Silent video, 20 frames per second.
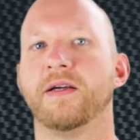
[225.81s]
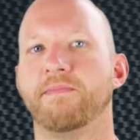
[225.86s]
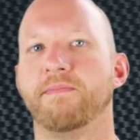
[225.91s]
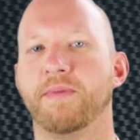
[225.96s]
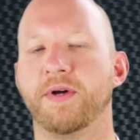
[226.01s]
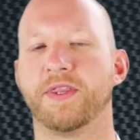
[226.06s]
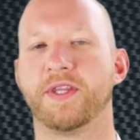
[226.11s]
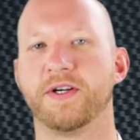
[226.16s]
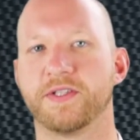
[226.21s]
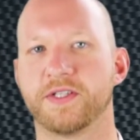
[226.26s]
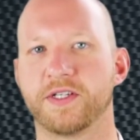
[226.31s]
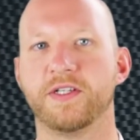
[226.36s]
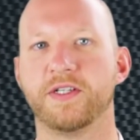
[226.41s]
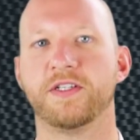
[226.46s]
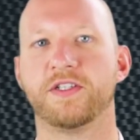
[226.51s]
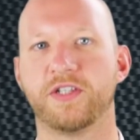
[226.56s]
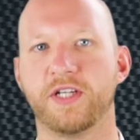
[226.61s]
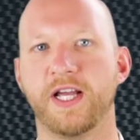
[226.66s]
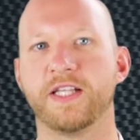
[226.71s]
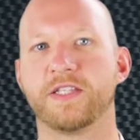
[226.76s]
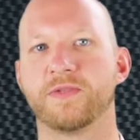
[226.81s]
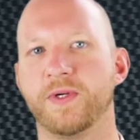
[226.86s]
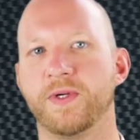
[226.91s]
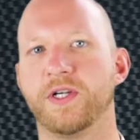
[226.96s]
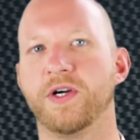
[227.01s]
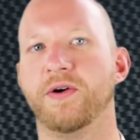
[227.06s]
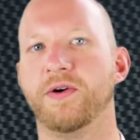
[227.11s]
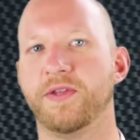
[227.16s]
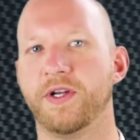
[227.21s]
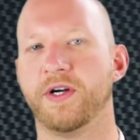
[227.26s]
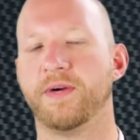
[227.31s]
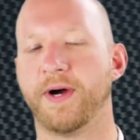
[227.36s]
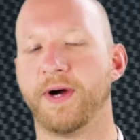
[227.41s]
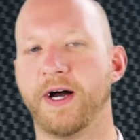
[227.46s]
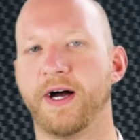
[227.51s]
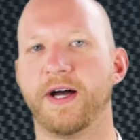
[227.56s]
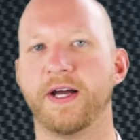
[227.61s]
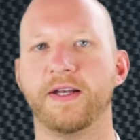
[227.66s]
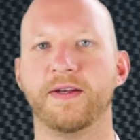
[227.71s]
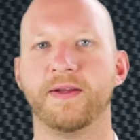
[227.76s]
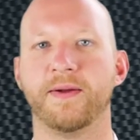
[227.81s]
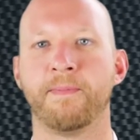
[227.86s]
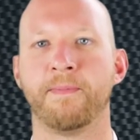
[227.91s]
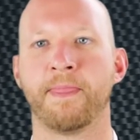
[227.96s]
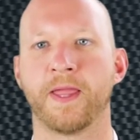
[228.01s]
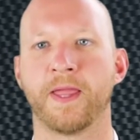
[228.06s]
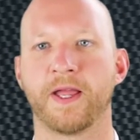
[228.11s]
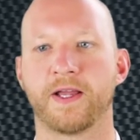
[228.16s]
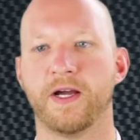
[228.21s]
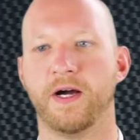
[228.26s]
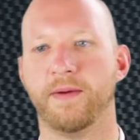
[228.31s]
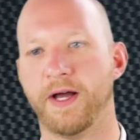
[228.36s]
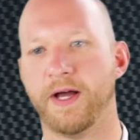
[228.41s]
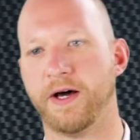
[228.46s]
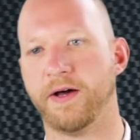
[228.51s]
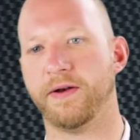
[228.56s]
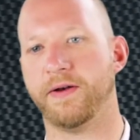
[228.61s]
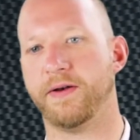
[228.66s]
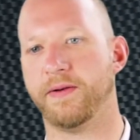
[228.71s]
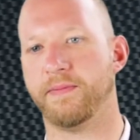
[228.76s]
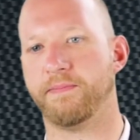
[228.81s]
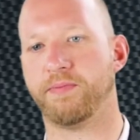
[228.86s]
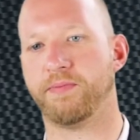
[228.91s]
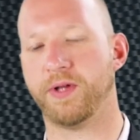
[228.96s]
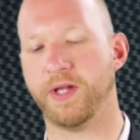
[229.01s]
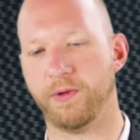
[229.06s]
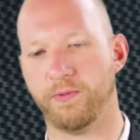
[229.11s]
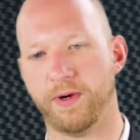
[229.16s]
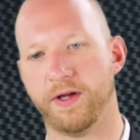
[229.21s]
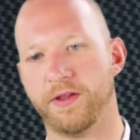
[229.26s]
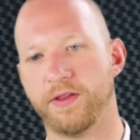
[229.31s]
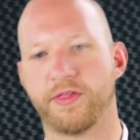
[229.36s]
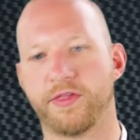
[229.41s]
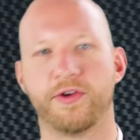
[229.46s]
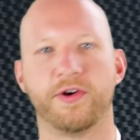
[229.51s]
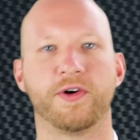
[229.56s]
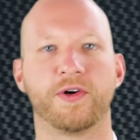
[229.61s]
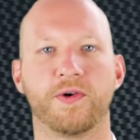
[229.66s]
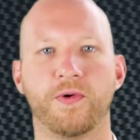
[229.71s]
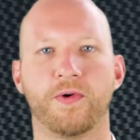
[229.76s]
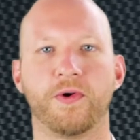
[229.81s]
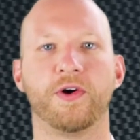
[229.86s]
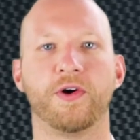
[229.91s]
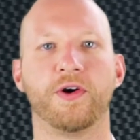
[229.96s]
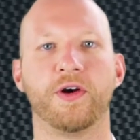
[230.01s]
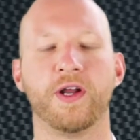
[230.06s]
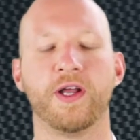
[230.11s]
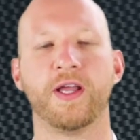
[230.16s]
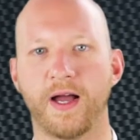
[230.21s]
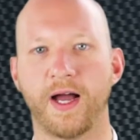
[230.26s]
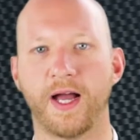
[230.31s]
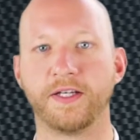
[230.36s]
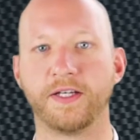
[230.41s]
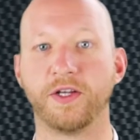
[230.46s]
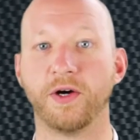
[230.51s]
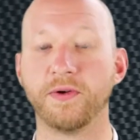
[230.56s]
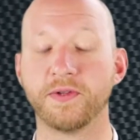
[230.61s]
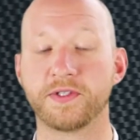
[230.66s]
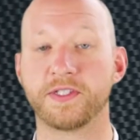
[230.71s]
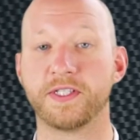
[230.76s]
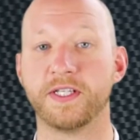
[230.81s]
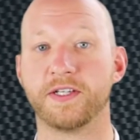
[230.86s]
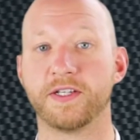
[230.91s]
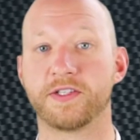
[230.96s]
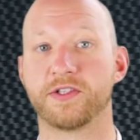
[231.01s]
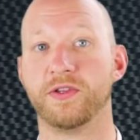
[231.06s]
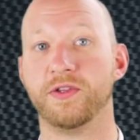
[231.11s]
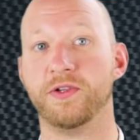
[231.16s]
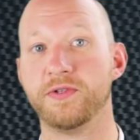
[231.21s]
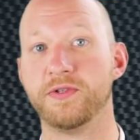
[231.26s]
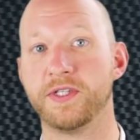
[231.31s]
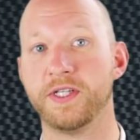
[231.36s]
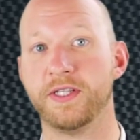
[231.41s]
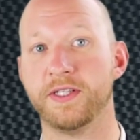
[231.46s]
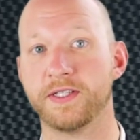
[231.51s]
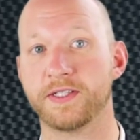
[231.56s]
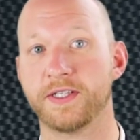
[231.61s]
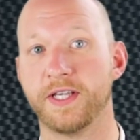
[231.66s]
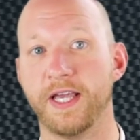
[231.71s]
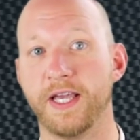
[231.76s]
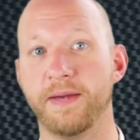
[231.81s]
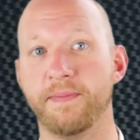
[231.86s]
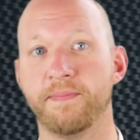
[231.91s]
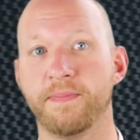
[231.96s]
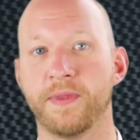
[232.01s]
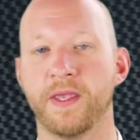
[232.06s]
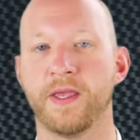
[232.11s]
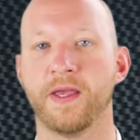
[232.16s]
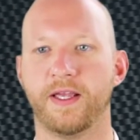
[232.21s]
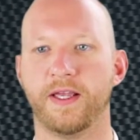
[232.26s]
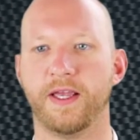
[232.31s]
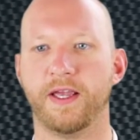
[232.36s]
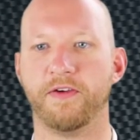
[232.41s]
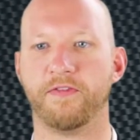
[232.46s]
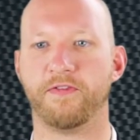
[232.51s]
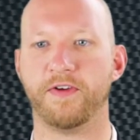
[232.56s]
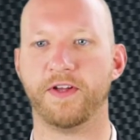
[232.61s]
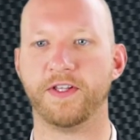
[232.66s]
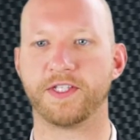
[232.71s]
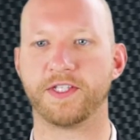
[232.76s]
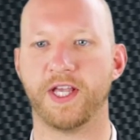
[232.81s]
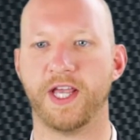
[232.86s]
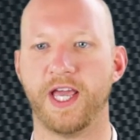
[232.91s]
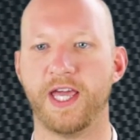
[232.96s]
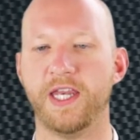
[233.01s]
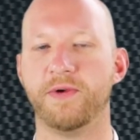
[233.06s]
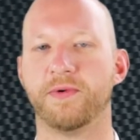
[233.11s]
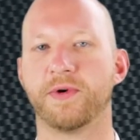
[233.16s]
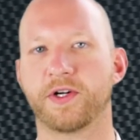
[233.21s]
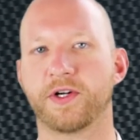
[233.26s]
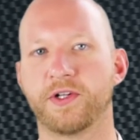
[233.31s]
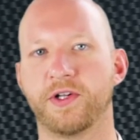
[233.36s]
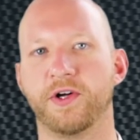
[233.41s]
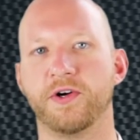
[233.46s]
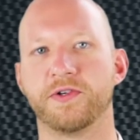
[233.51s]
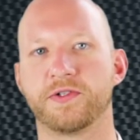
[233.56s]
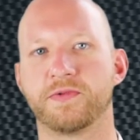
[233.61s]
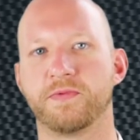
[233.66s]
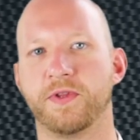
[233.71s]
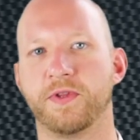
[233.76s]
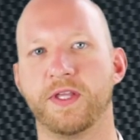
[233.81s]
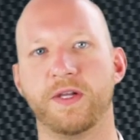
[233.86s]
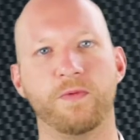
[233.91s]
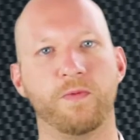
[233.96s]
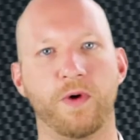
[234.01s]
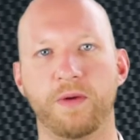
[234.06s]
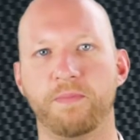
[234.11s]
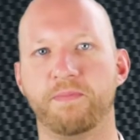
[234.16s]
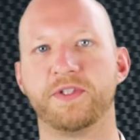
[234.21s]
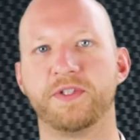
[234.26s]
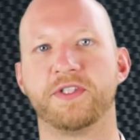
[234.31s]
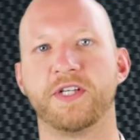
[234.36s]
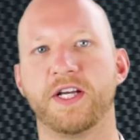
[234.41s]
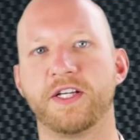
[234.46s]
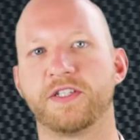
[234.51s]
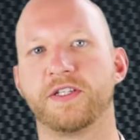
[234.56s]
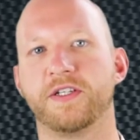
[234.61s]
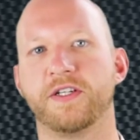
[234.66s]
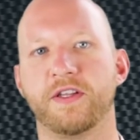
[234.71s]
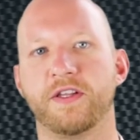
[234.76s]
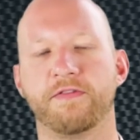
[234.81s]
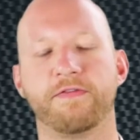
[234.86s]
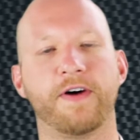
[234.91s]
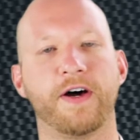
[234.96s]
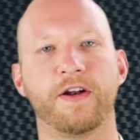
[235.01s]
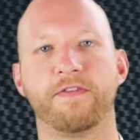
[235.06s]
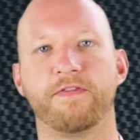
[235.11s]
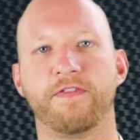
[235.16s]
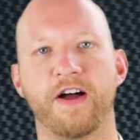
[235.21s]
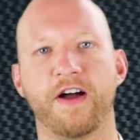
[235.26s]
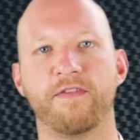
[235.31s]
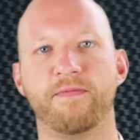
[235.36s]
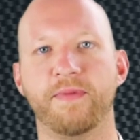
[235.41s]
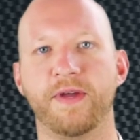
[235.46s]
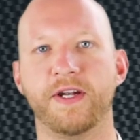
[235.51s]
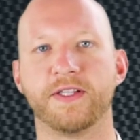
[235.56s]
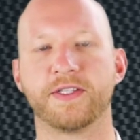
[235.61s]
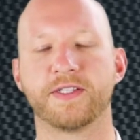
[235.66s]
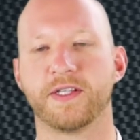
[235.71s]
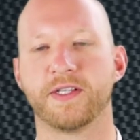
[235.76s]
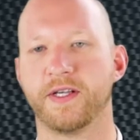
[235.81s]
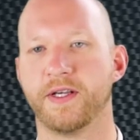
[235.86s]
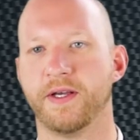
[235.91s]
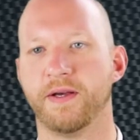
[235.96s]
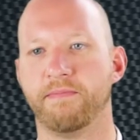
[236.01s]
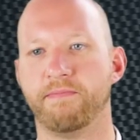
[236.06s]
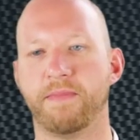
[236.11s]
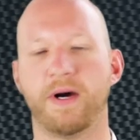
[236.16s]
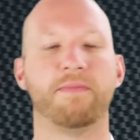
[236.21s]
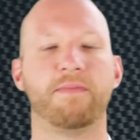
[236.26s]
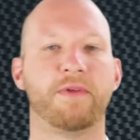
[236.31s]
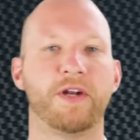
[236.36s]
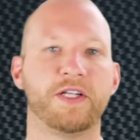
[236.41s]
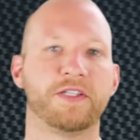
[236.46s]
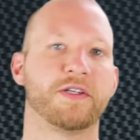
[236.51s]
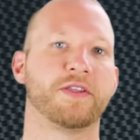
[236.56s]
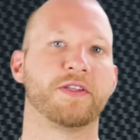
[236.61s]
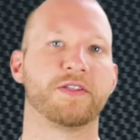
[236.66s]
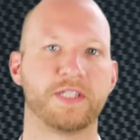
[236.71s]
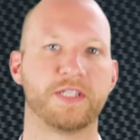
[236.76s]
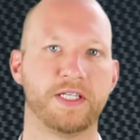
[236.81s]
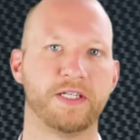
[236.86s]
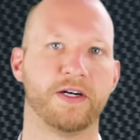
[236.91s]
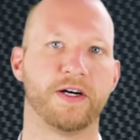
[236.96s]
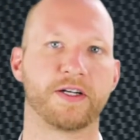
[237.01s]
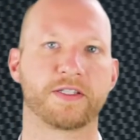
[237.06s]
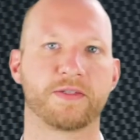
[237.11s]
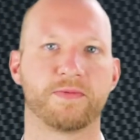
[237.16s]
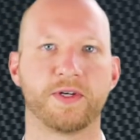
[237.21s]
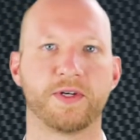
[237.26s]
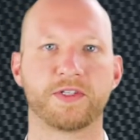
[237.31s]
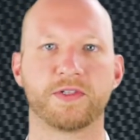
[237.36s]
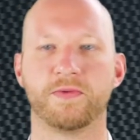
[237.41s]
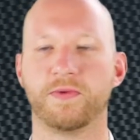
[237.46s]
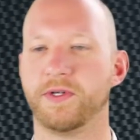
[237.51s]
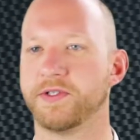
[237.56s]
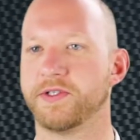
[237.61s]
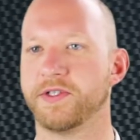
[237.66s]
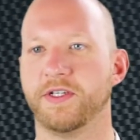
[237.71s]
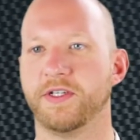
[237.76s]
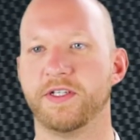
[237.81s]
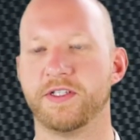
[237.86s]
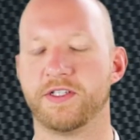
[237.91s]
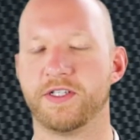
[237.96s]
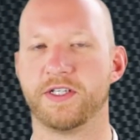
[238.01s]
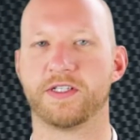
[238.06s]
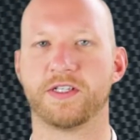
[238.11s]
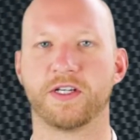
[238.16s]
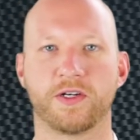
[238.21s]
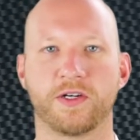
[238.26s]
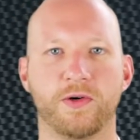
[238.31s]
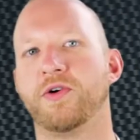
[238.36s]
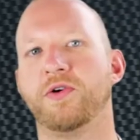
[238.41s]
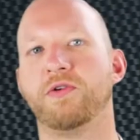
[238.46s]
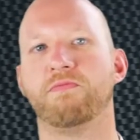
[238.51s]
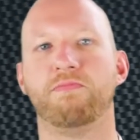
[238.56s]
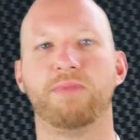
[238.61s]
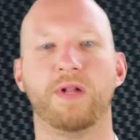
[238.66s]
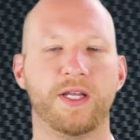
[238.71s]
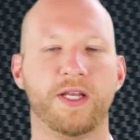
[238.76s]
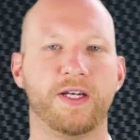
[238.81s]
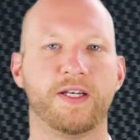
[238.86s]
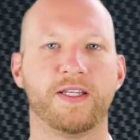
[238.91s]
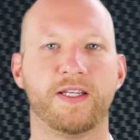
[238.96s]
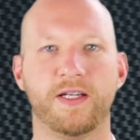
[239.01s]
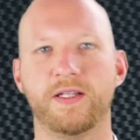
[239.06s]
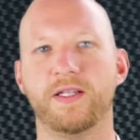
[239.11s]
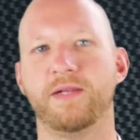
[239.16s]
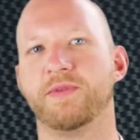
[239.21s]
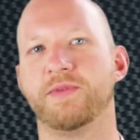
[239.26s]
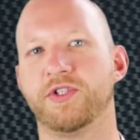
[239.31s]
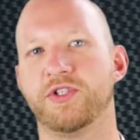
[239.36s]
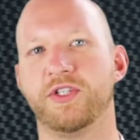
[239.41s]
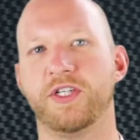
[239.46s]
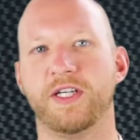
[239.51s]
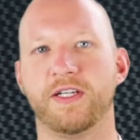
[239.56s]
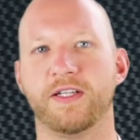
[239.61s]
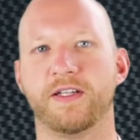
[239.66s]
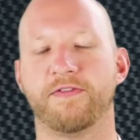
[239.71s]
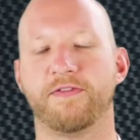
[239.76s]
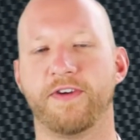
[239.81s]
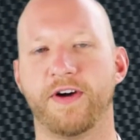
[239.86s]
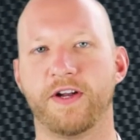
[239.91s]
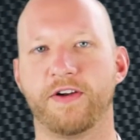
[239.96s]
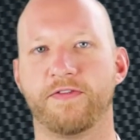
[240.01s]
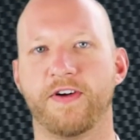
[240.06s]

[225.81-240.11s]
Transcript: But there's a good chance we go in there behind, come out, play well in the third quarter. I don't see us losing this game. If it's anywhere close, within one possession in the final 5 minutes, my money's on the Seahawks. Russell Wilson is just a cold-blooded killing machine in the final